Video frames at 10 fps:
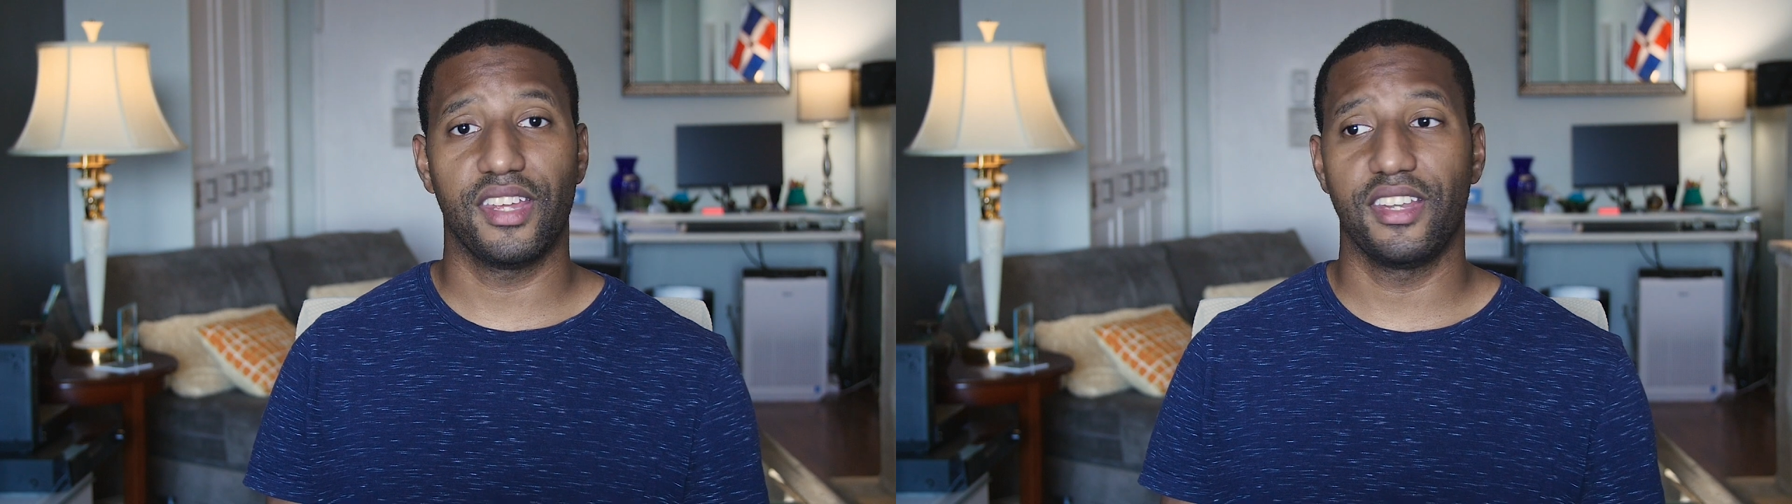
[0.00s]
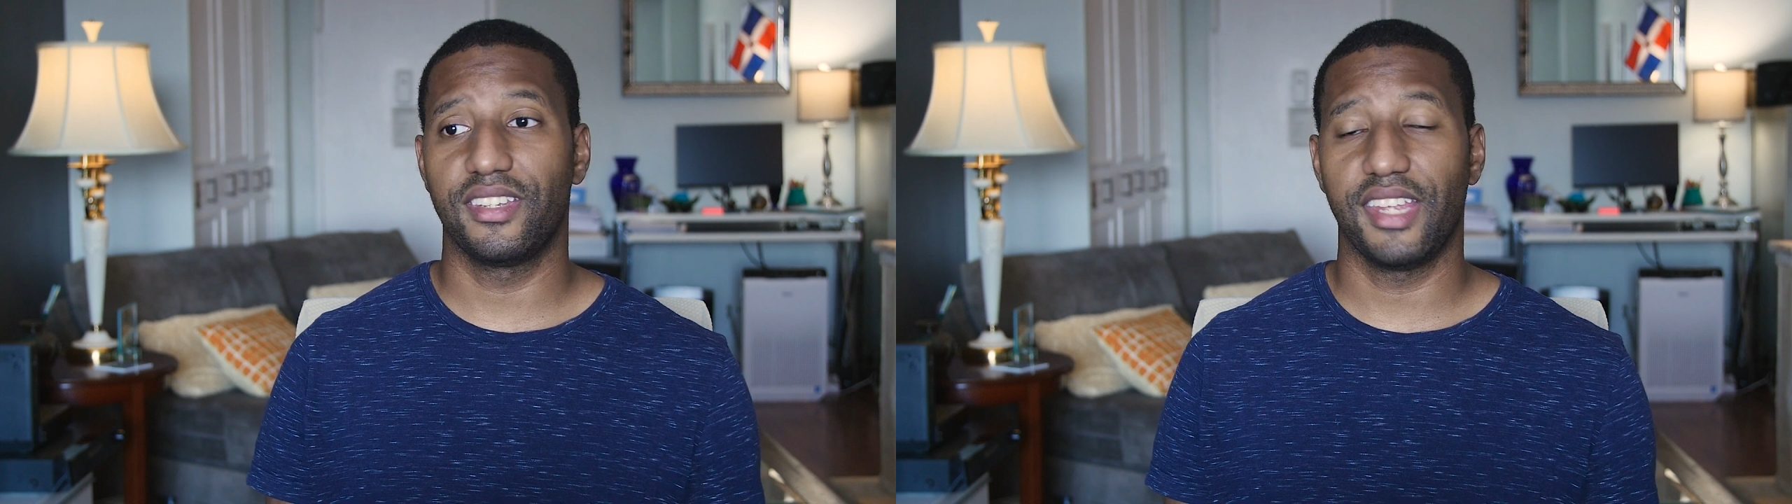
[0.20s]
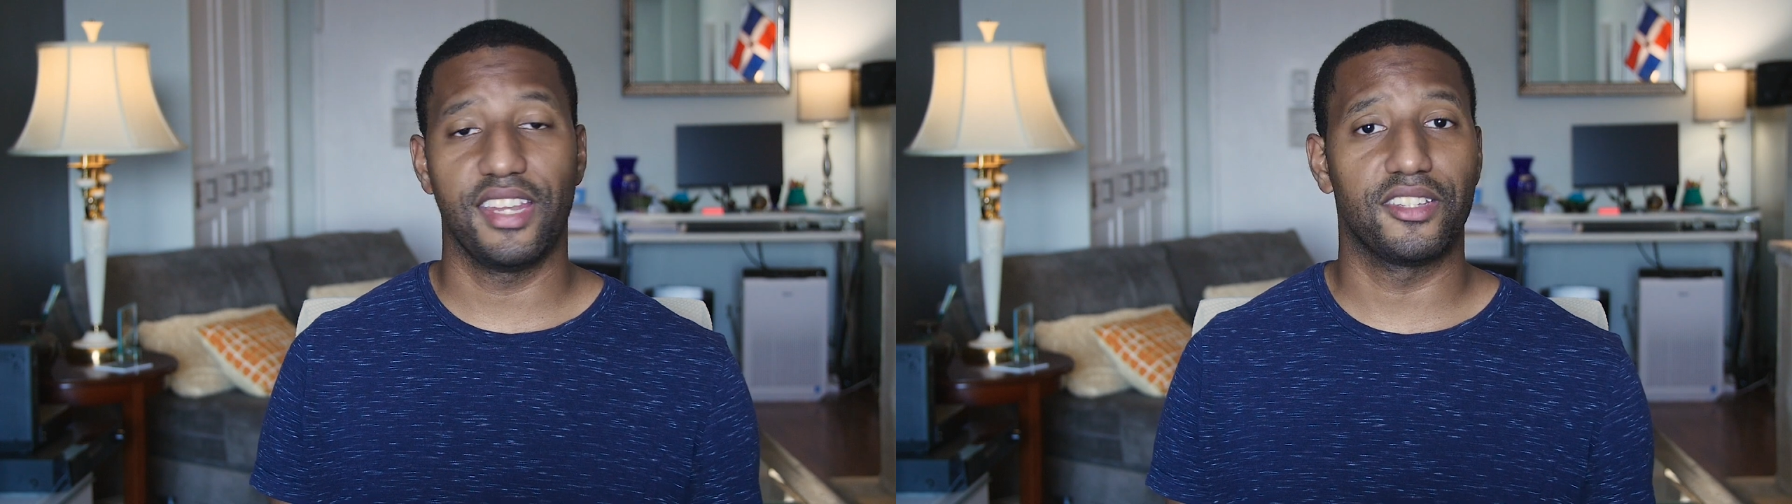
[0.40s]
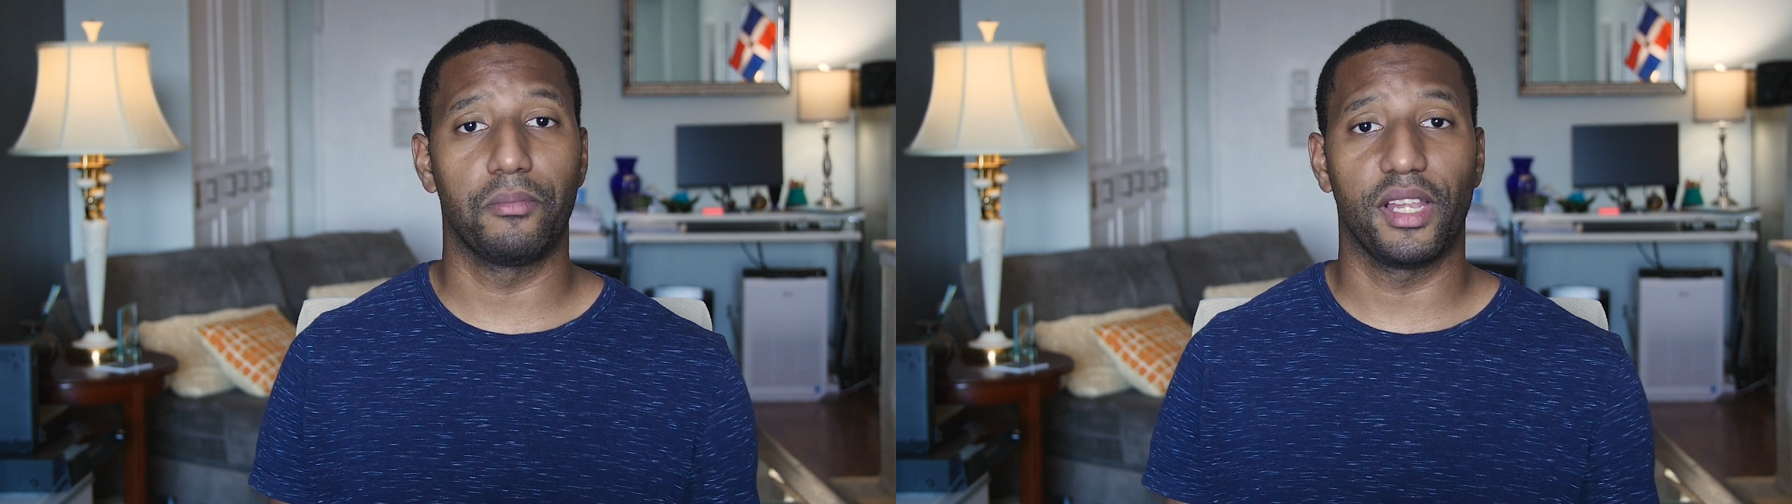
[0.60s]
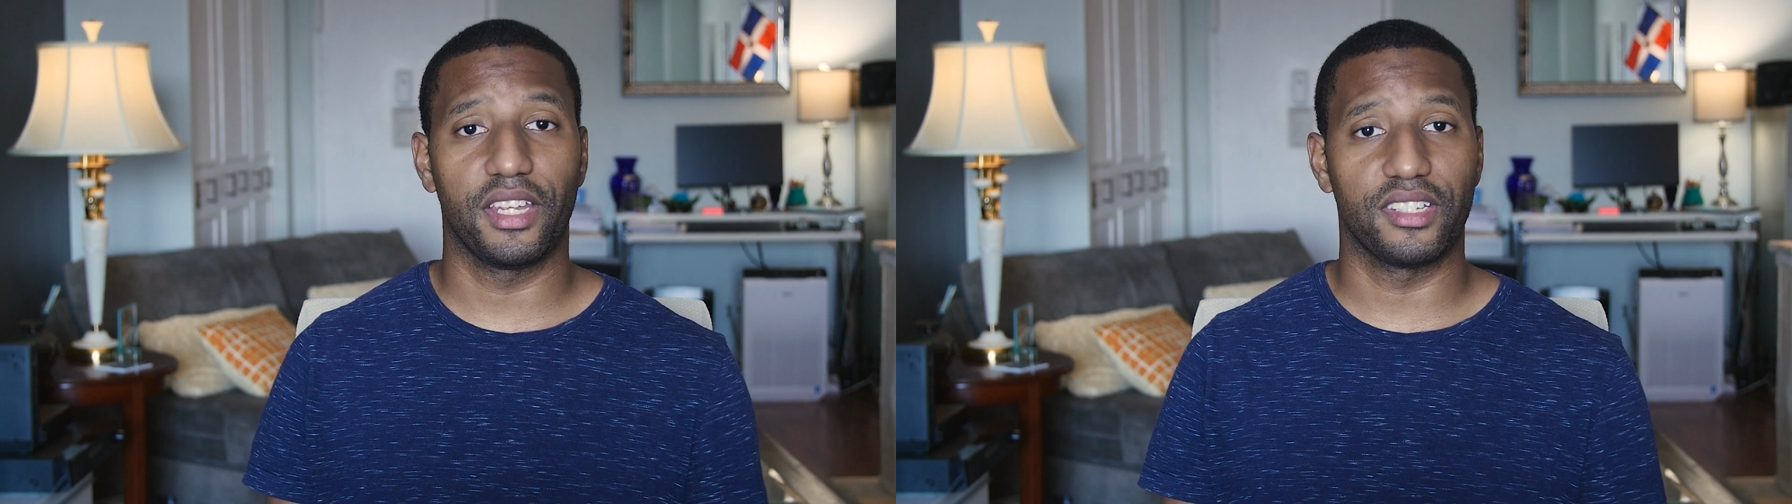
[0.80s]
in tens of
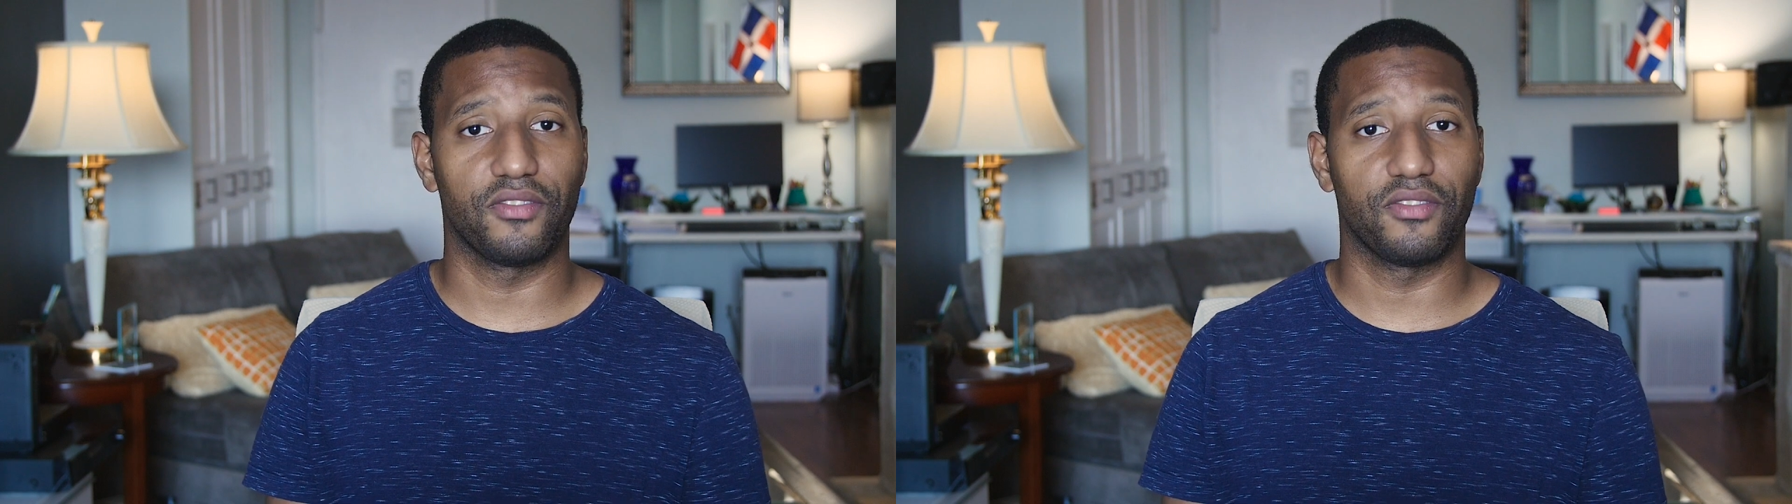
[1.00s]
billions of